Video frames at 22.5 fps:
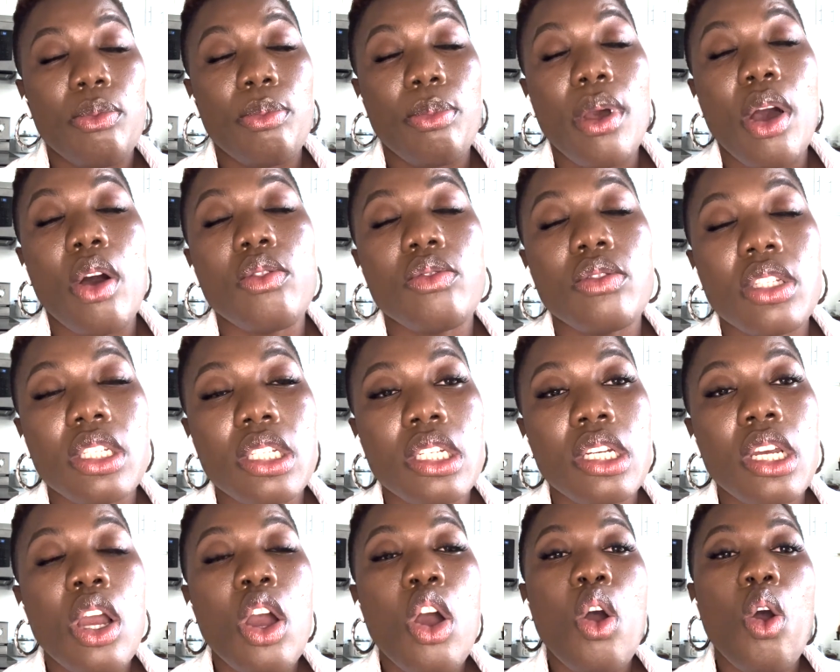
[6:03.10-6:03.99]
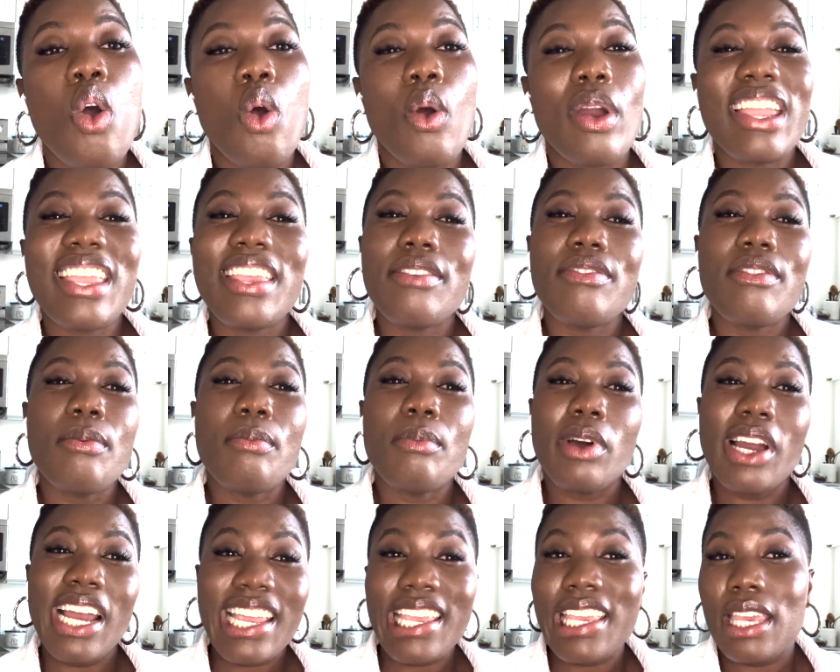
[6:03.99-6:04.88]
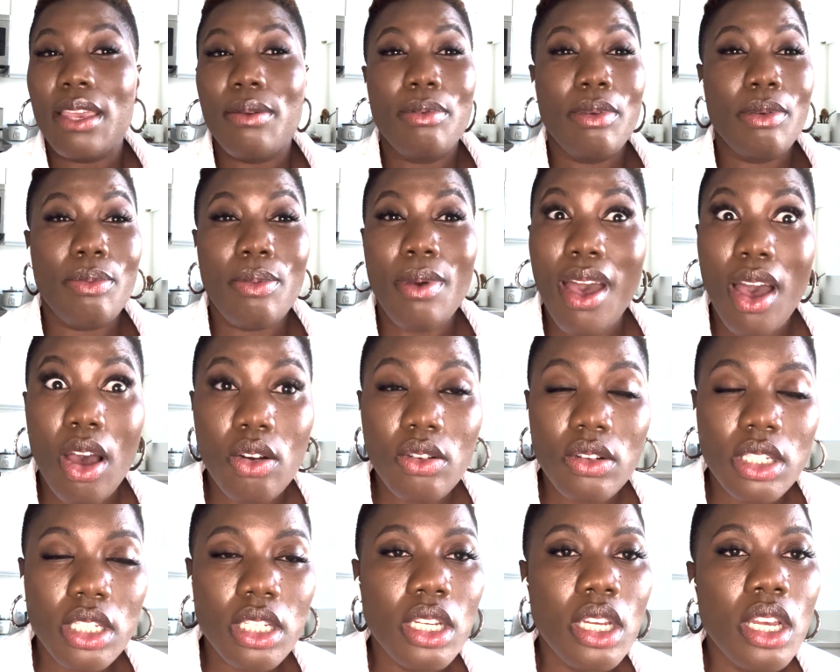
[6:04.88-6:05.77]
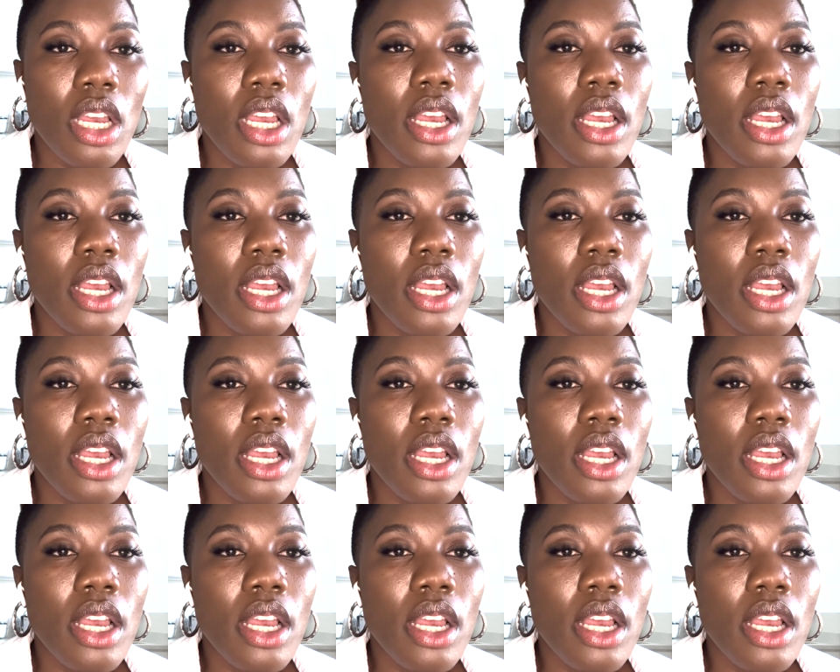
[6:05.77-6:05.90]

belt or even Maygibi belt.